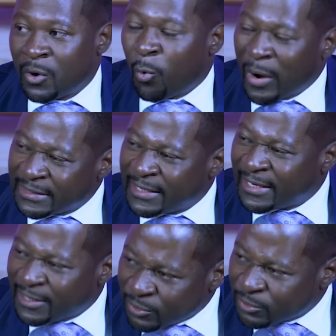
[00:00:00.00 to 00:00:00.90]
What
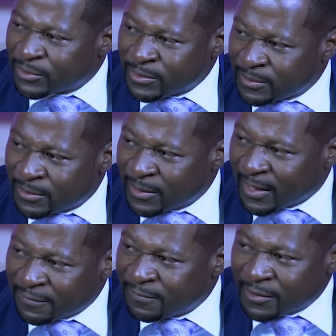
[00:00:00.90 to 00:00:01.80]
kills
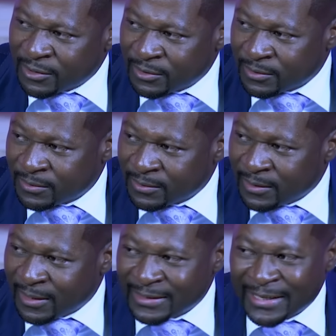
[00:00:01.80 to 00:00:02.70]
that fish
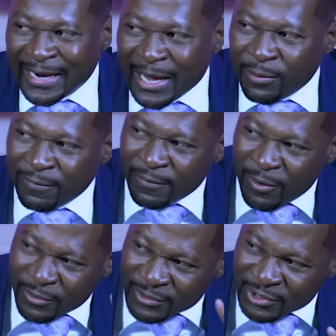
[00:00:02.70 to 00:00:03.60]
is the lack of
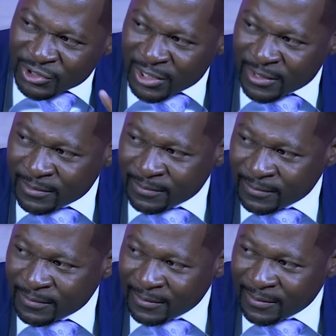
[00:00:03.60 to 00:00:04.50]
oxygen
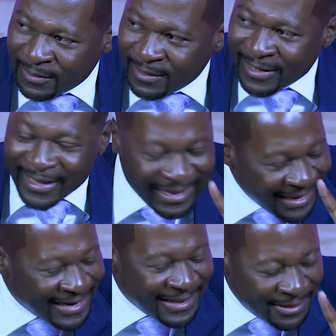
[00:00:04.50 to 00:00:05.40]

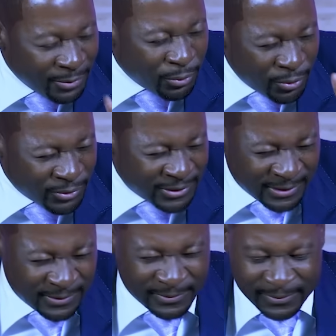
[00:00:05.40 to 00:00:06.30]
in the water.
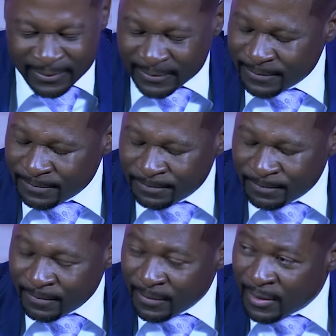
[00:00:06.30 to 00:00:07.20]

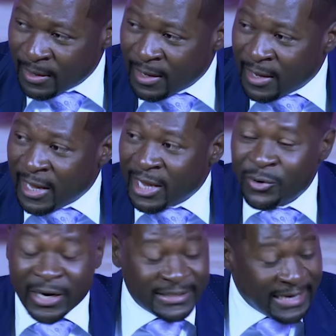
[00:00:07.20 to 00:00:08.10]
Wow. And
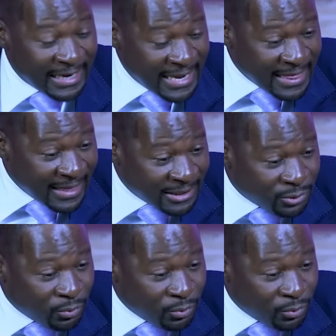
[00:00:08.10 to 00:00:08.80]
you are taking that